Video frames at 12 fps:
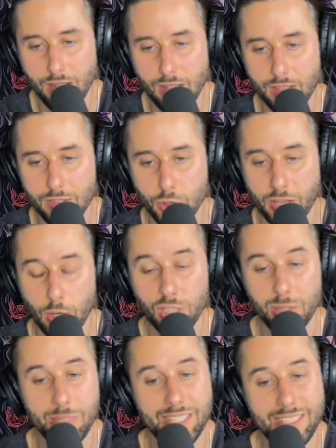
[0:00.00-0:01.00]
So they only
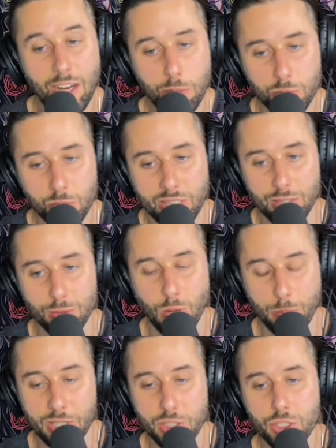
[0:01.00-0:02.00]
become real when
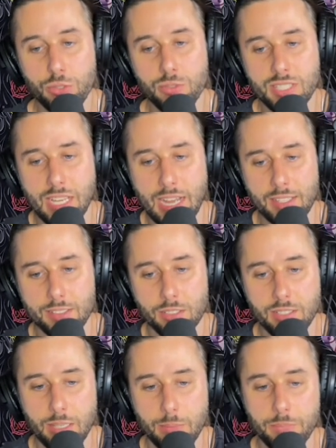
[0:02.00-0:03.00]
we choose to act on
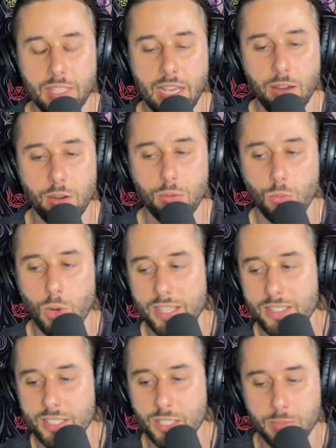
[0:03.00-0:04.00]
them. Now, why is
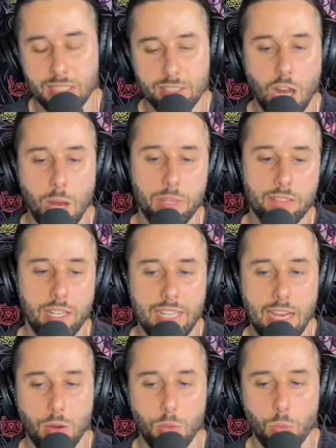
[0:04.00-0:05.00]
this a big topic right
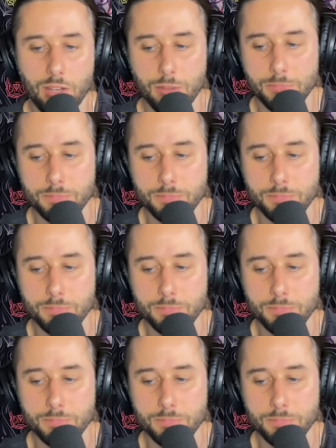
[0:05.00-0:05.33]
now? Well,